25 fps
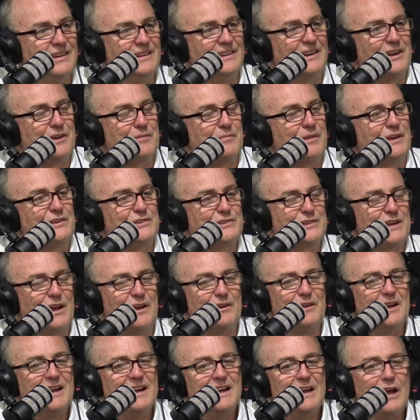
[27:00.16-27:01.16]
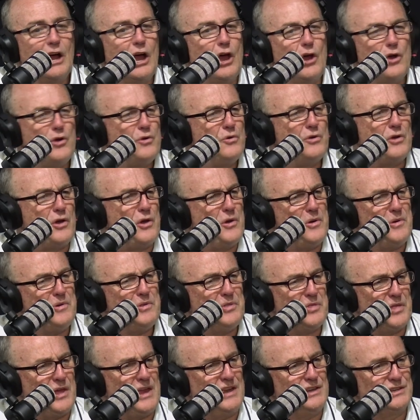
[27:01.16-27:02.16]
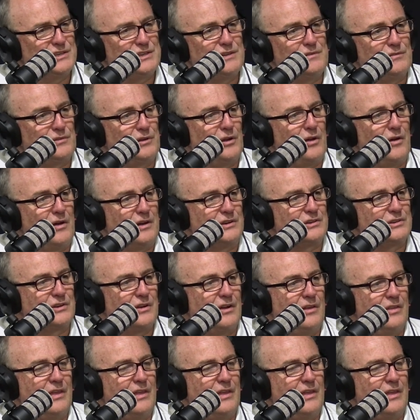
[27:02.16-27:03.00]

You know what I mean? So who thinks of lines